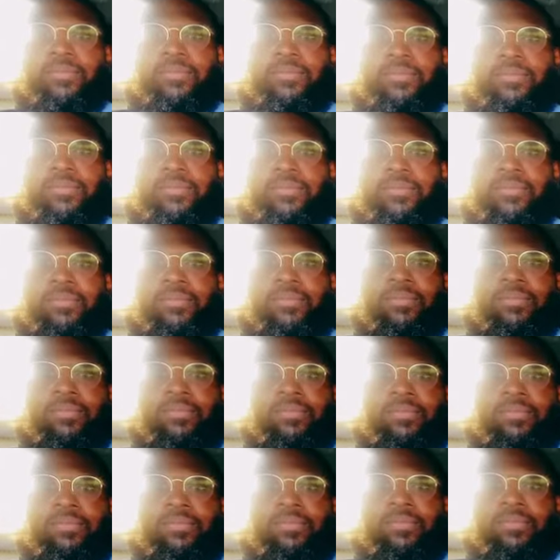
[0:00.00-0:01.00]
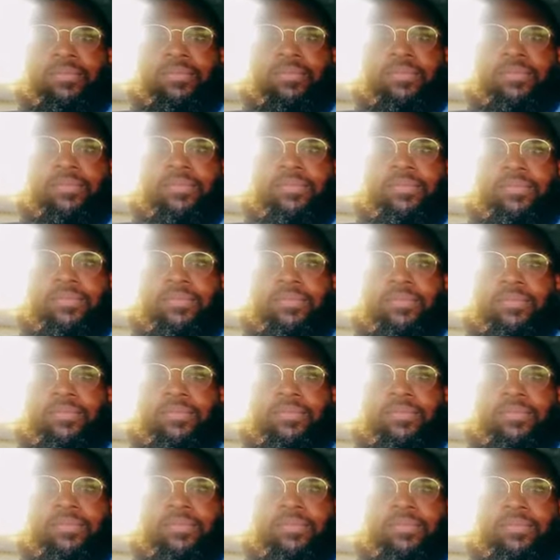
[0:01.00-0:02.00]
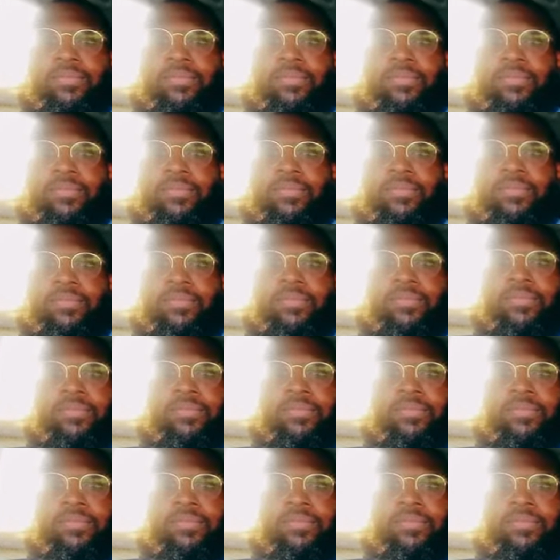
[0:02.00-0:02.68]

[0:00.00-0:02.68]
(not speaking)